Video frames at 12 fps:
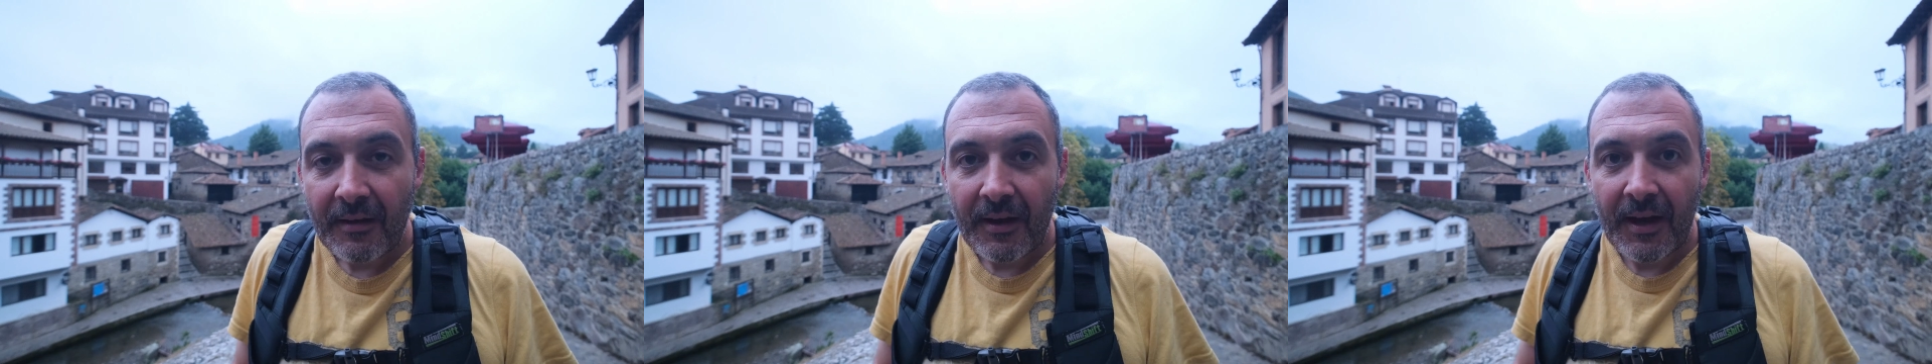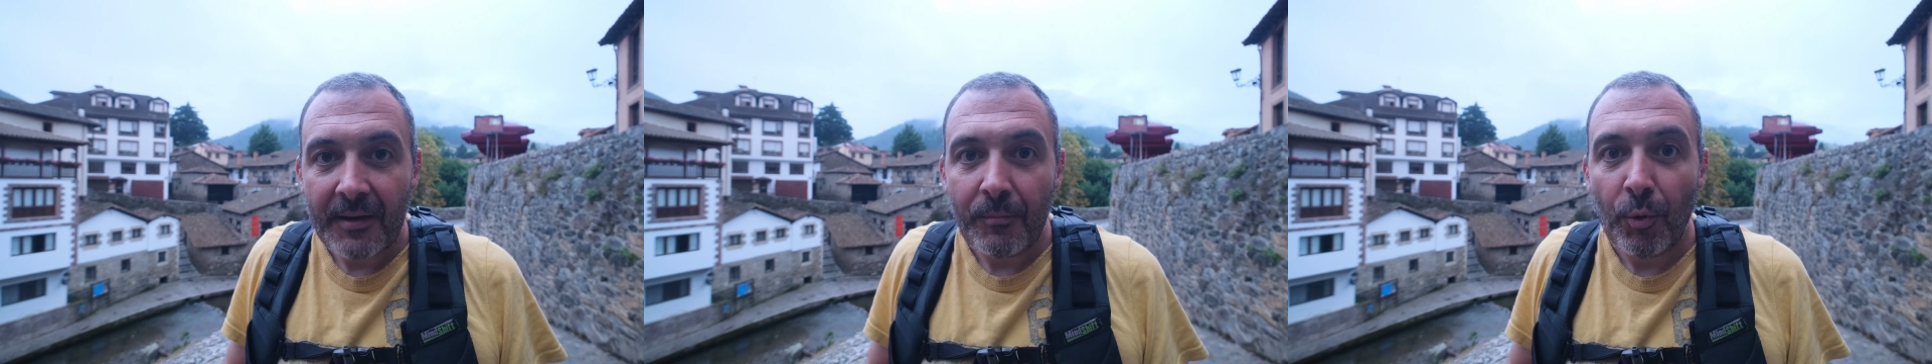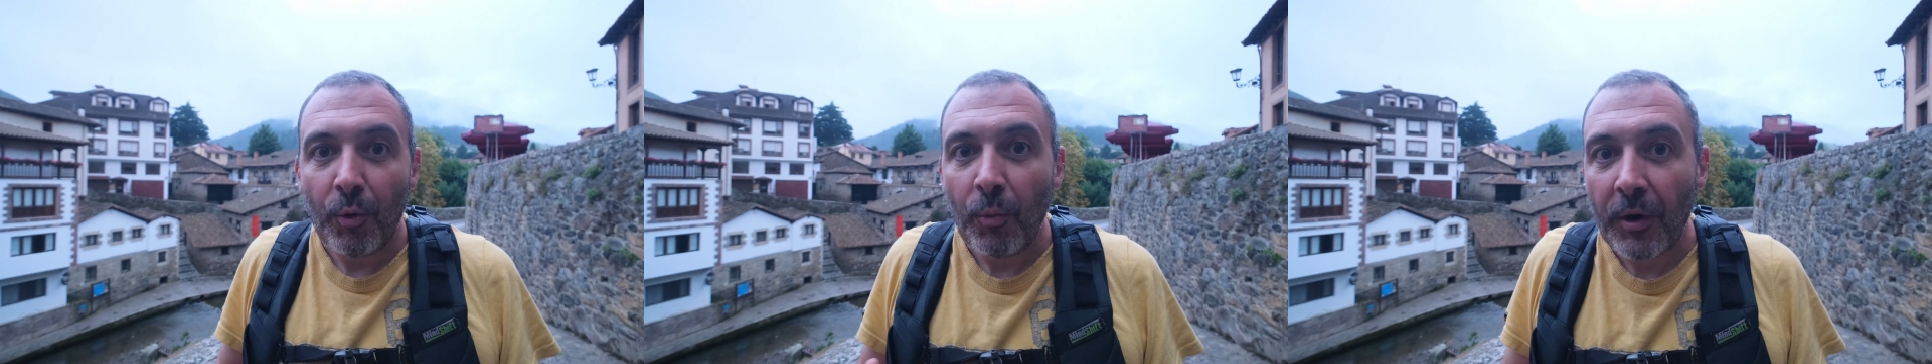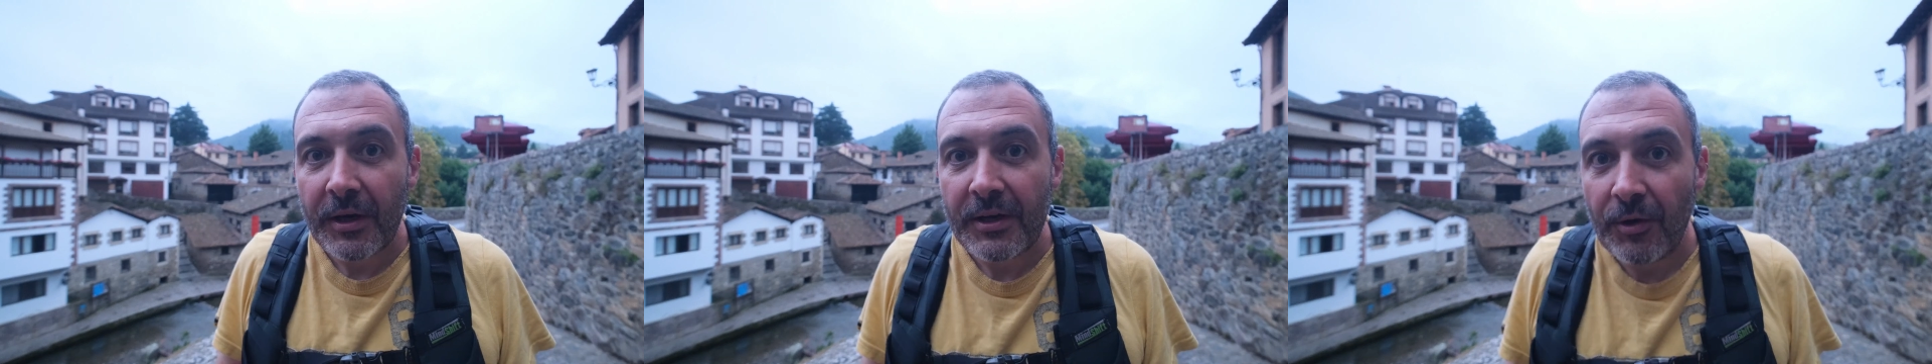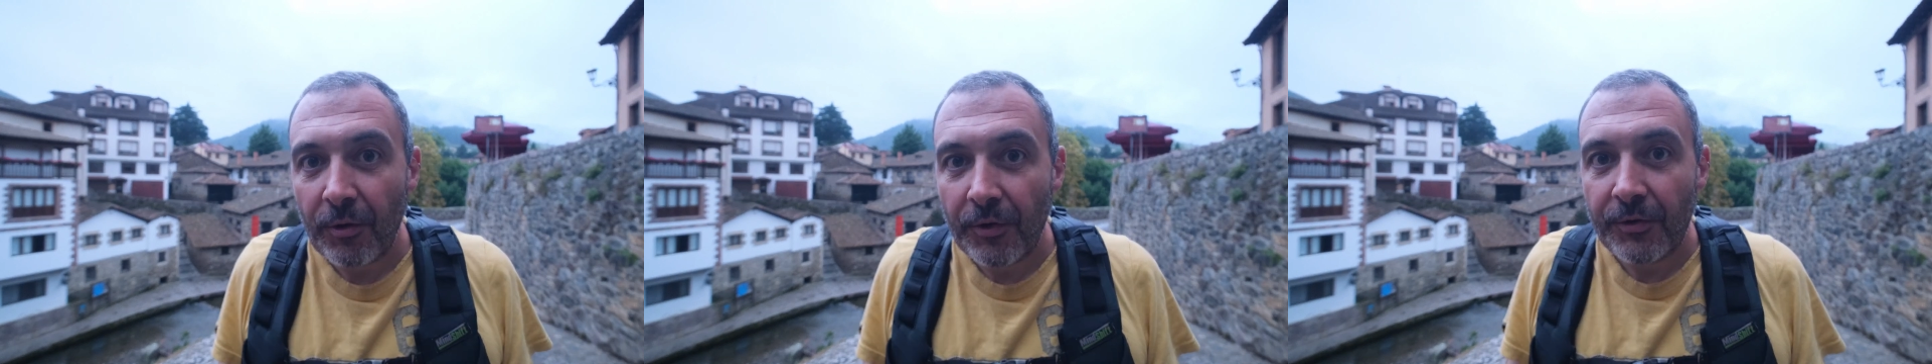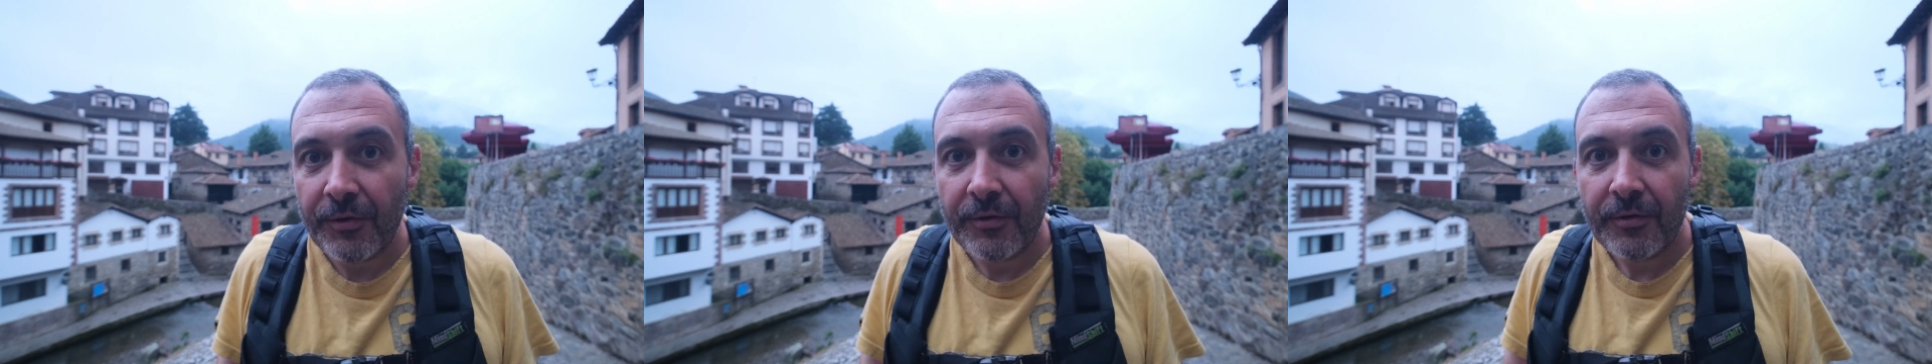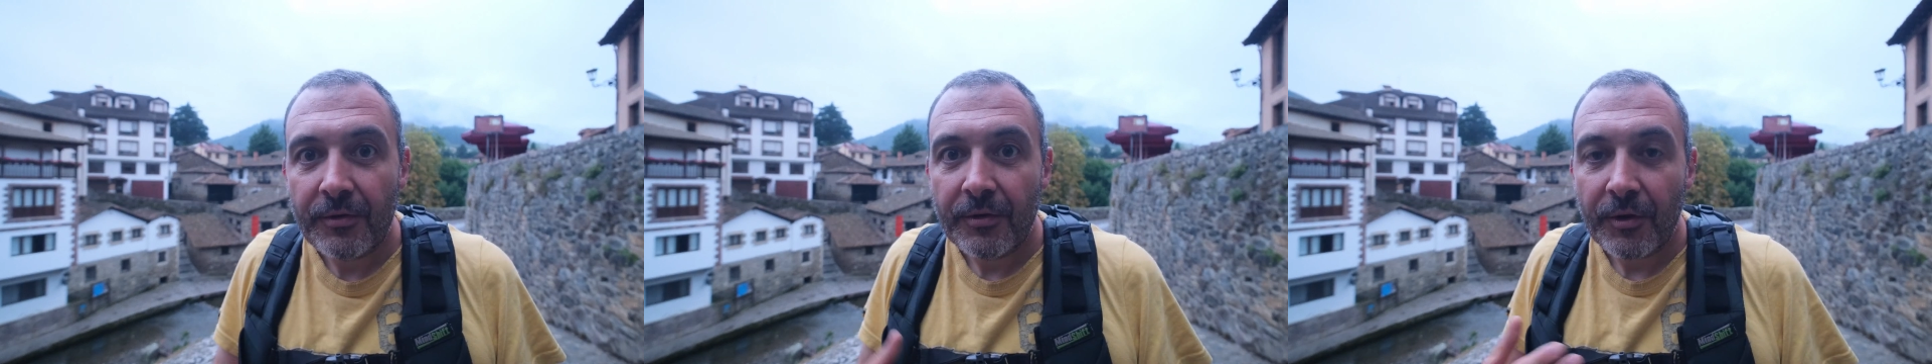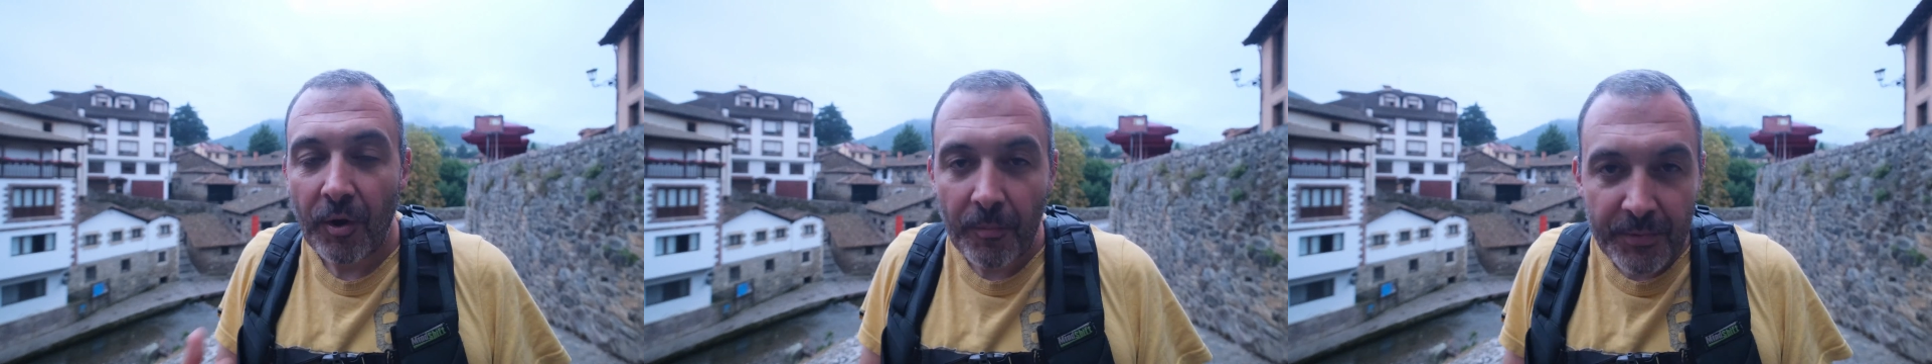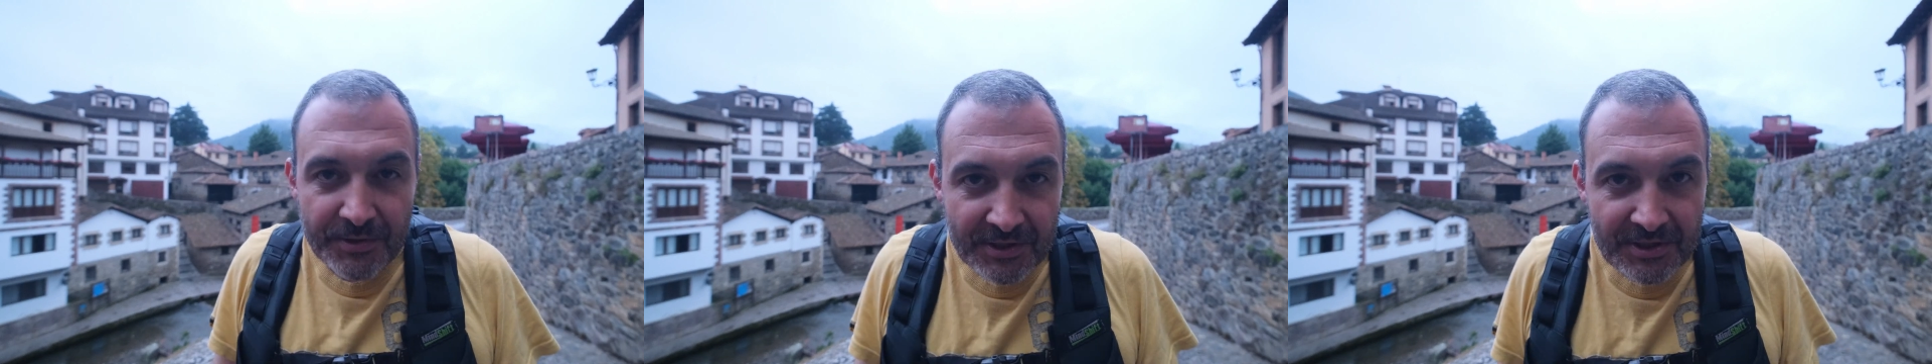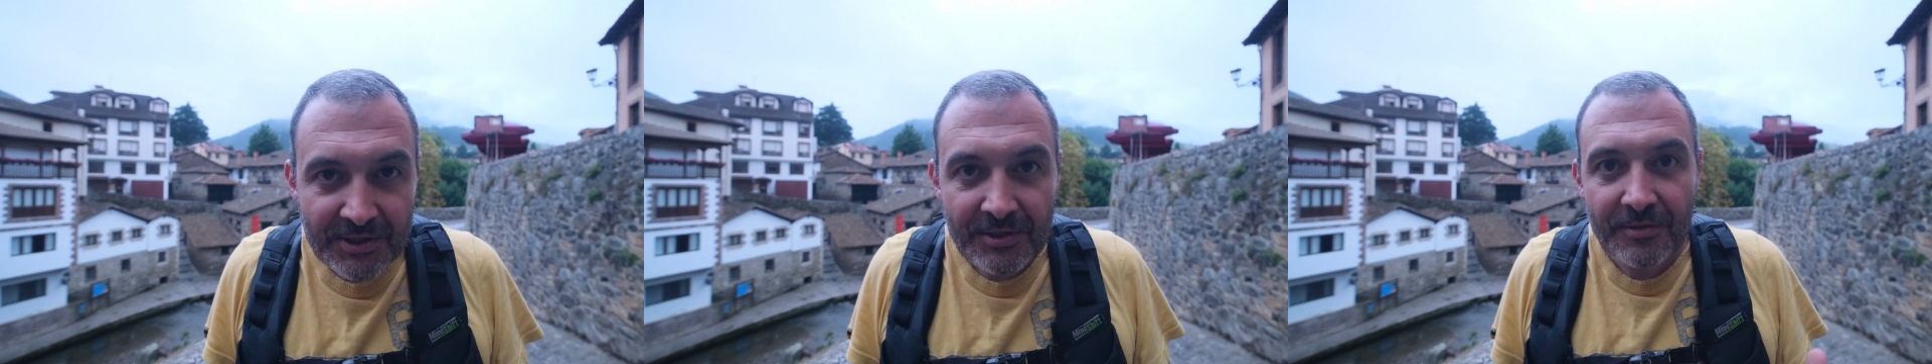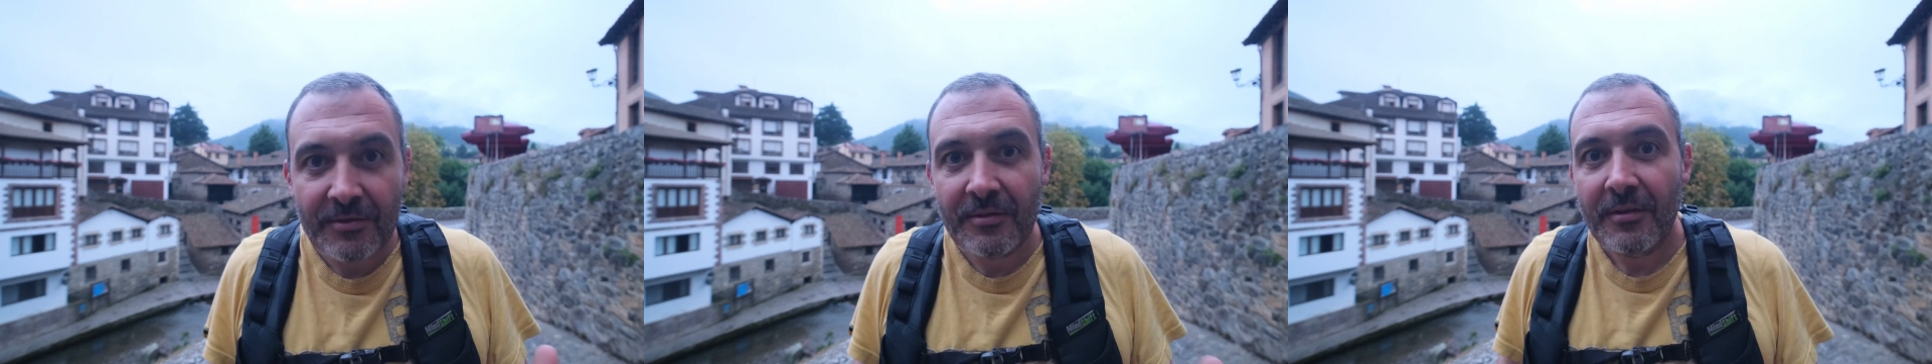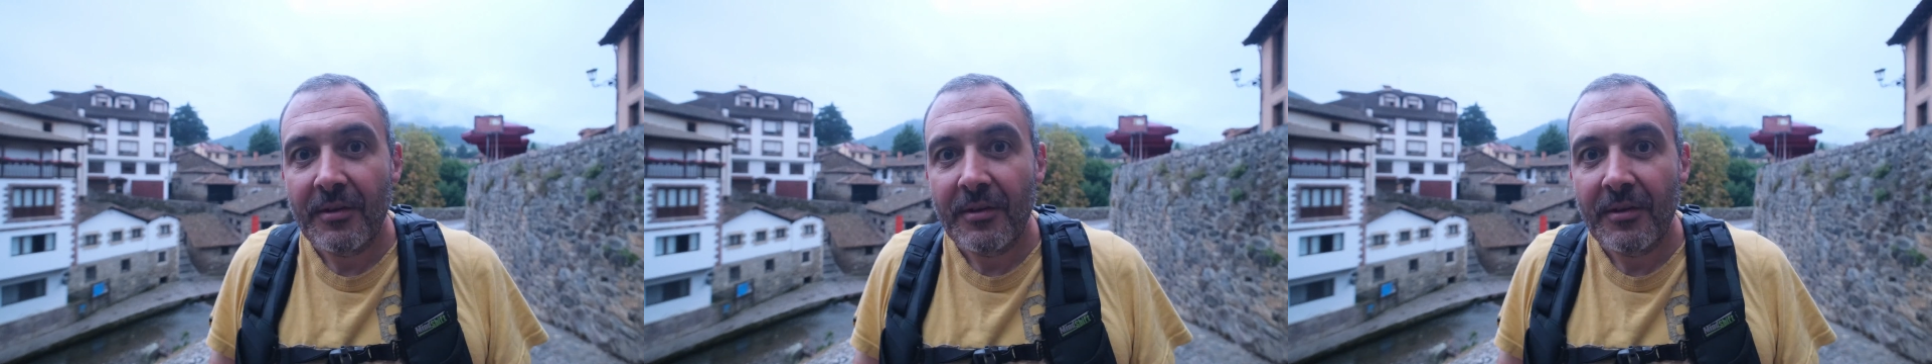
and more working on composition